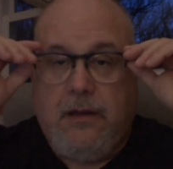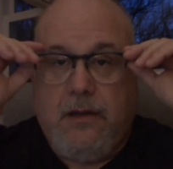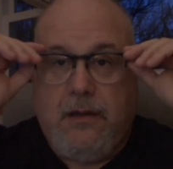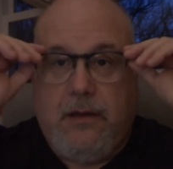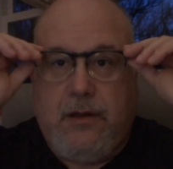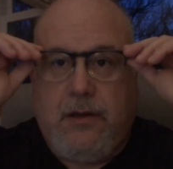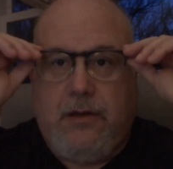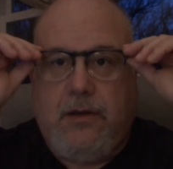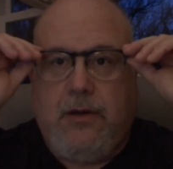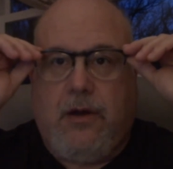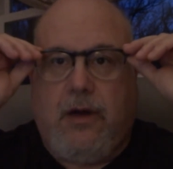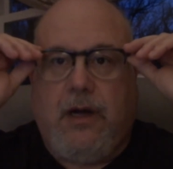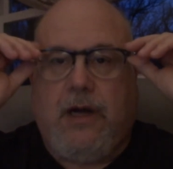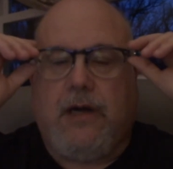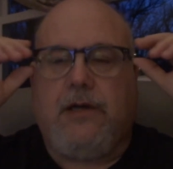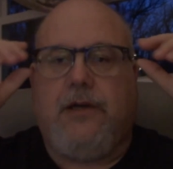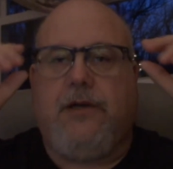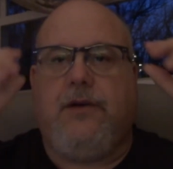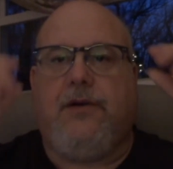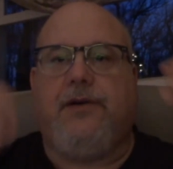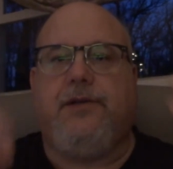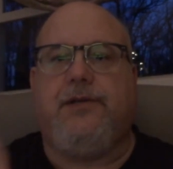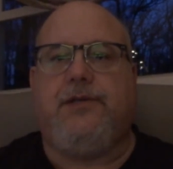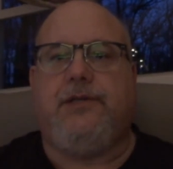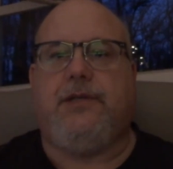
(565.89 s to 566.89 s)
The
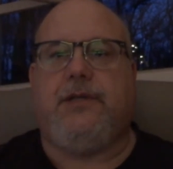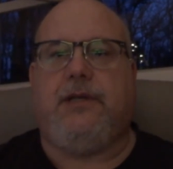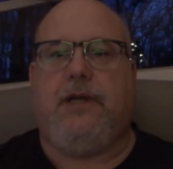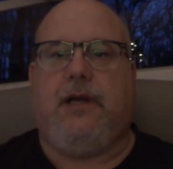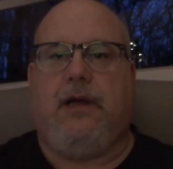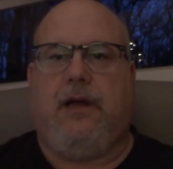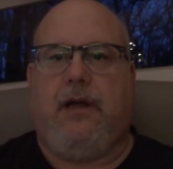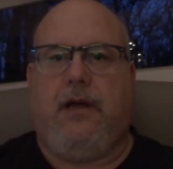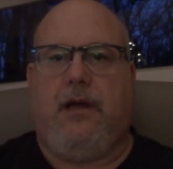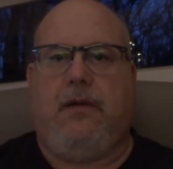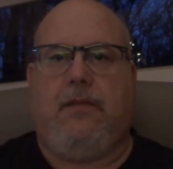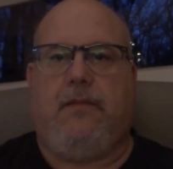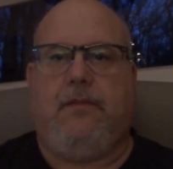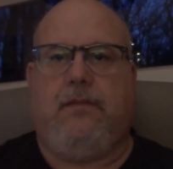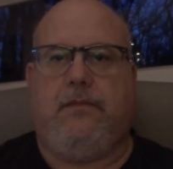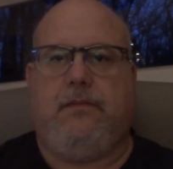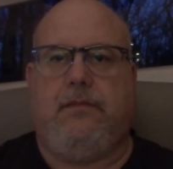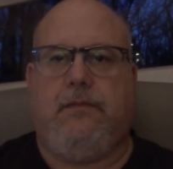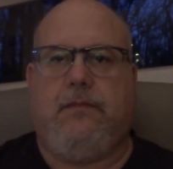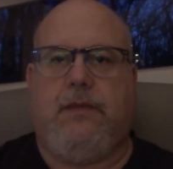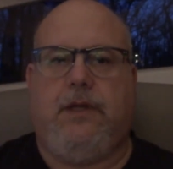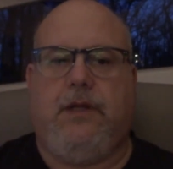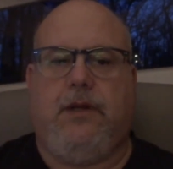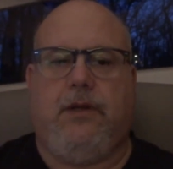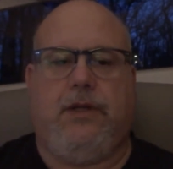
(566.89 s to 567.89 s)
doctors,
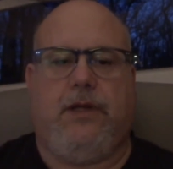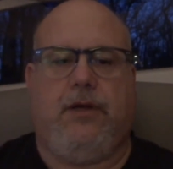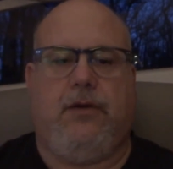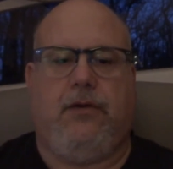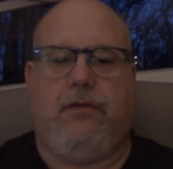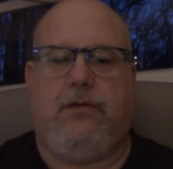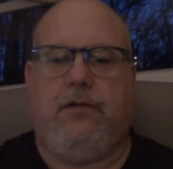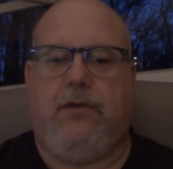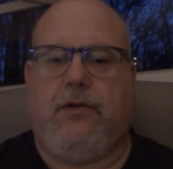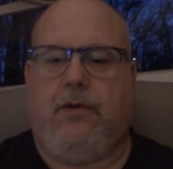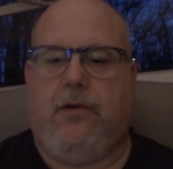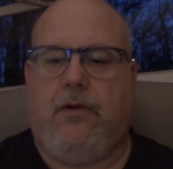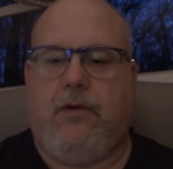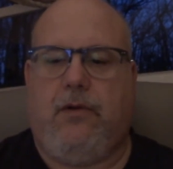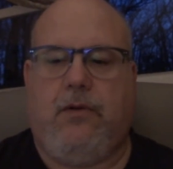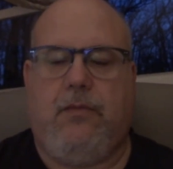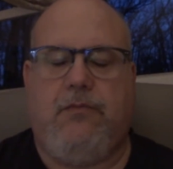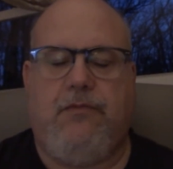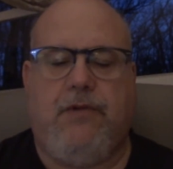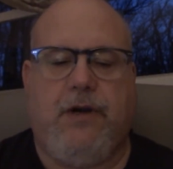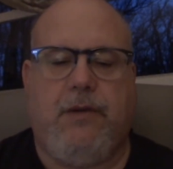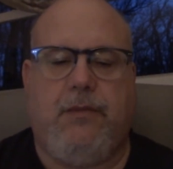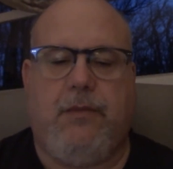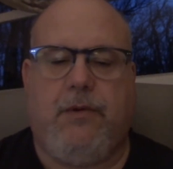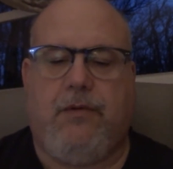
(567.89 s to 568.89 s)
they go through the whole
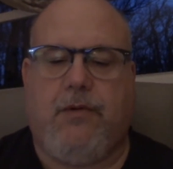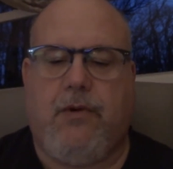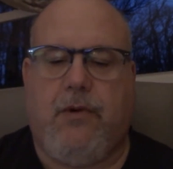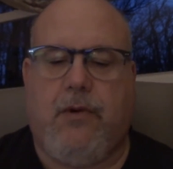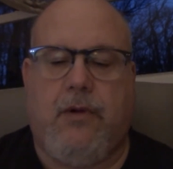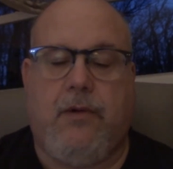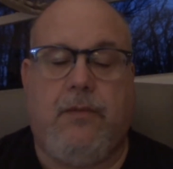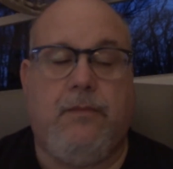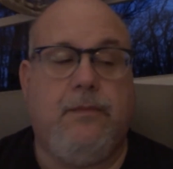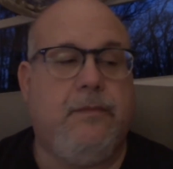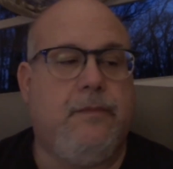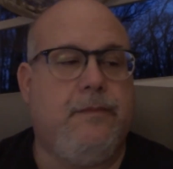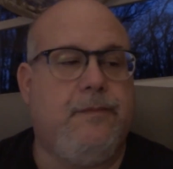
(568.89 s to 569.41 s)
rigmarole